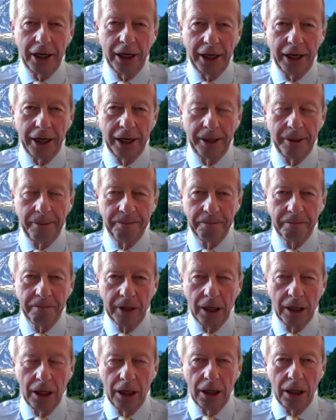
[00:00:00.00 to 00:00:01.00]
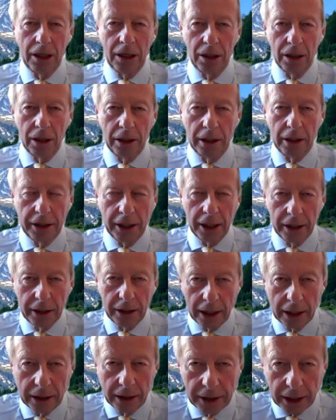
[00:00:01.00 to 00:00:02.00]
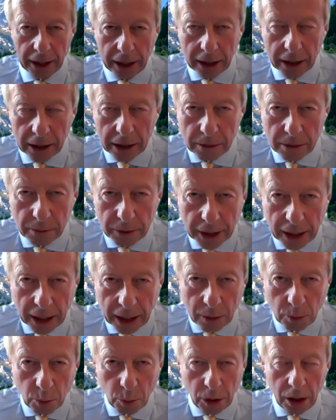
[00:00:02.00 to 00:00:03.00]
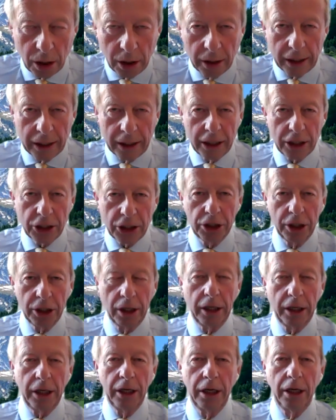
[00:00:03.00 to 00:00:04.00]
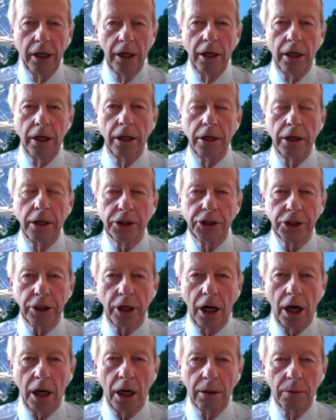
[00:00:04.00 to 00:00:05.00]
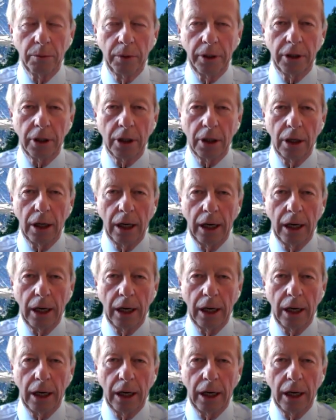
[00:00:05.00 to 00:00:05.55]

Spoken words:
they will initially start with